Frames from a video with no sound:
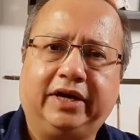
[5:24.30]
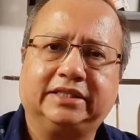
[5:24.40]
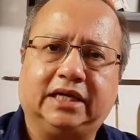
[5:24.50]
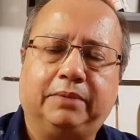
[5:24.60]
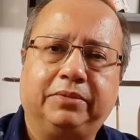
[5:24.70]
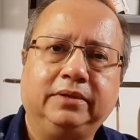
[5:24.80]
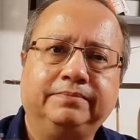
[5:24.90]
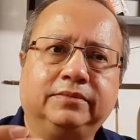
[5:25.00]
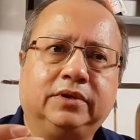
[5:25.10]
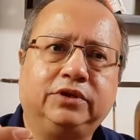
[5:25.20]

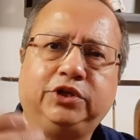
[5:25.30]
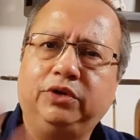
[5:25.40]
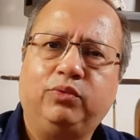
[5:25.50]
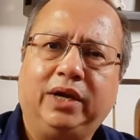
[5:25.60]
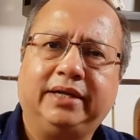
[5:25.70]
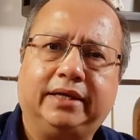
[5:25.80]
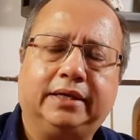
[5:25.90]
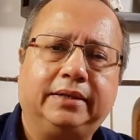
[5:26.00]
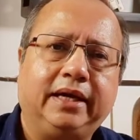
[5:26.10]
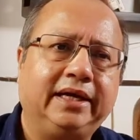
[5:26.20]
example, do you
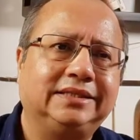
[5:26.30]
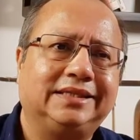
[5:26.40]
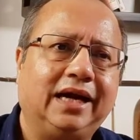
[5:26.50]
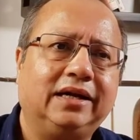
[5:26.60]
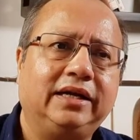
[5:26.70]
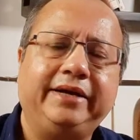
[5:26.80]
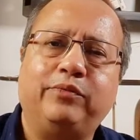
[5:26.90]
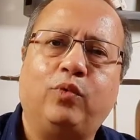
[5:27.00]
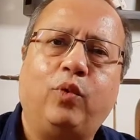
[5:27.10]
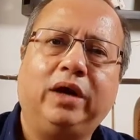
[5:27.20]
wonder exactly
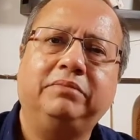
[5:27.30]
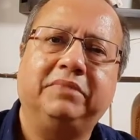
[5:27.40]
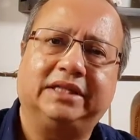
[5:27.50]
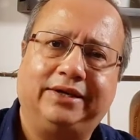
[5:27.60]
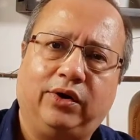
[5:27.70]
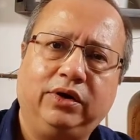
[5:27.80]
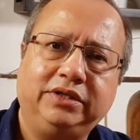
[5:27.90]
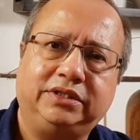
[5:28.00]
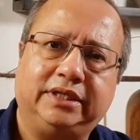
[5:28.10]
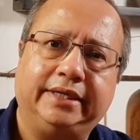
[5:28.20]
what
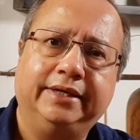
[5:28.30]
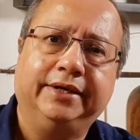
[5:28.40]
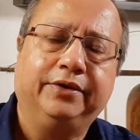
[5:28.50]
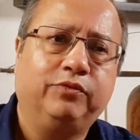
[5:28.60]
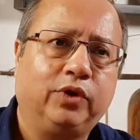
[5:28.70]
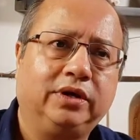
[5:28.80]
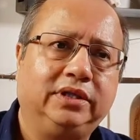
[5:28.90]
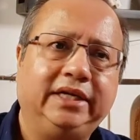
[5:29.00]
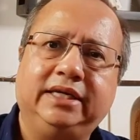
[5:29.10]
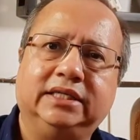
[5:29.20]
methodology would
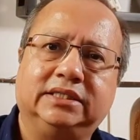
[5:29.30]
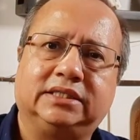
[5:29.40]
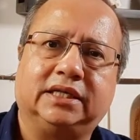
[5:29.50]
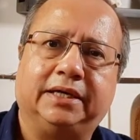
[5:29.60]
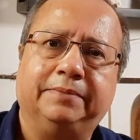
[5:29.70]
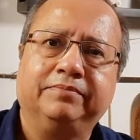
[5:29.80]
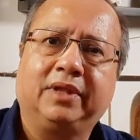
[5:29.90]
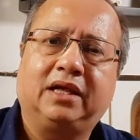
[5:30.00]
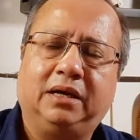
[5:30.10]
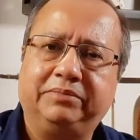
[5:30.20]
these
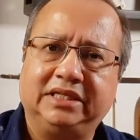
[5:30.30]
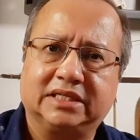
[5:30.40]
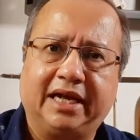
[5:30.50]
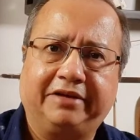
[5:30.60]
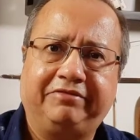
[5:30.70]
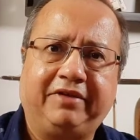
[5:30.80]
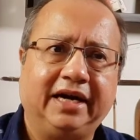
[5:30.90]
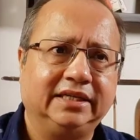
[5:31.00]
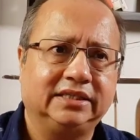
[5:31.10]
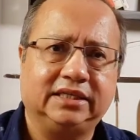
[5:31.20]
companies like
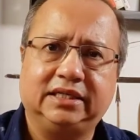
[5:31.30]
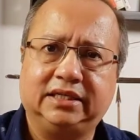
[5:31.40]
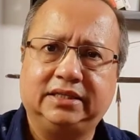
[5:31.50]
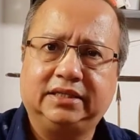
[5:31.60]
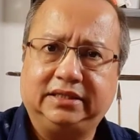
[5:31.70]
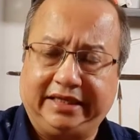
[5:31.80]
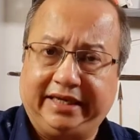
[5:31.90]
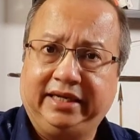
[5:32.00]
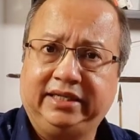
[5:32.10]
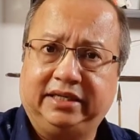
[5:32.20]
Pfizer, the
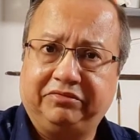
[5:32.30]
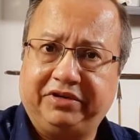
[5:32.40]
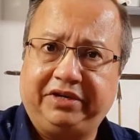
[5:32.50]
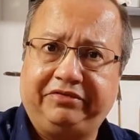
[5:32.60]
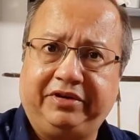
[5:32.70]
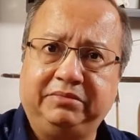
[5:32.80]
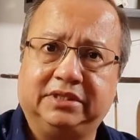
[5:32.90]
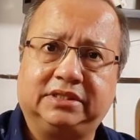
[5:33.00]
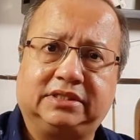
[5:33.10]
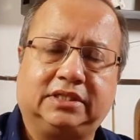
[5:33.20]
Indian very
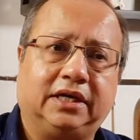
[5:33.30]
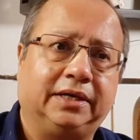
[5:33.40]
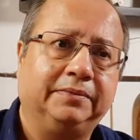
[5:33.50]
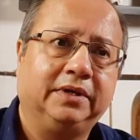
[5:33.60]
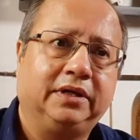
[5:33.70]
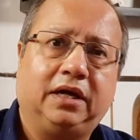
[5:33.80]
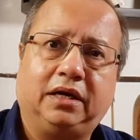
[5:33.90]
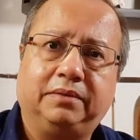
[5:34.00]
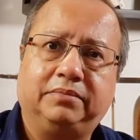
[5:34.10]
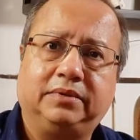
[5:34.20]
famous the
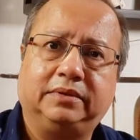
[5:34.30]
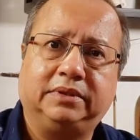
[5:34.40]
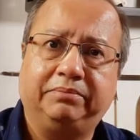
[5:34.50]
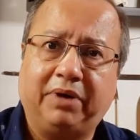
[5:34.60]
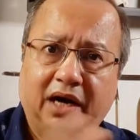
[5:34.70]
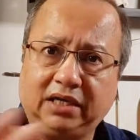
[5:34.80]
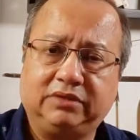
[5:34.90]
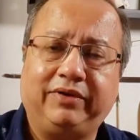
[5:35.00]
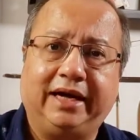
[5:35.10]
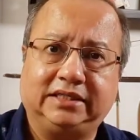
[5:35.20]
Bharat
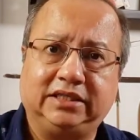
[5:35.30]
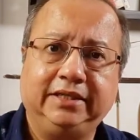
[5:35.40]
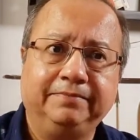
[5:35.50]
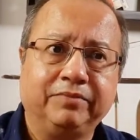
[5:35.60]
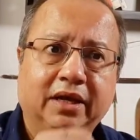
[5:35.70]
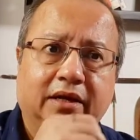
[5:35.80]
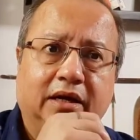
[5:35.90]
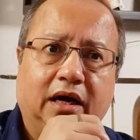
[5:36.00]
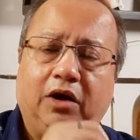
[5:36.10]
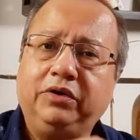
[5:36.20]
vaccine,
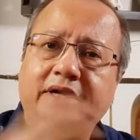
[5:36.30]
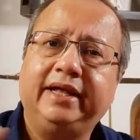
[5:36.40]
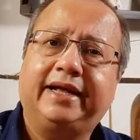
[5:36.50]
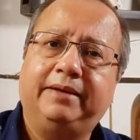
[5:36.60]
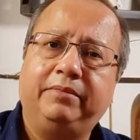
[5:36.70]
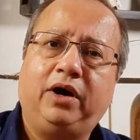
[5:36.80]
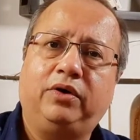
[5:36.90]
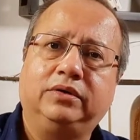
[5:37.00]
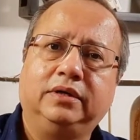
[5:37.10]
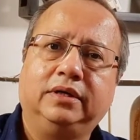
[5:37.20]
how did they come
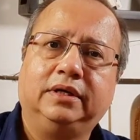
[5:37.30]
out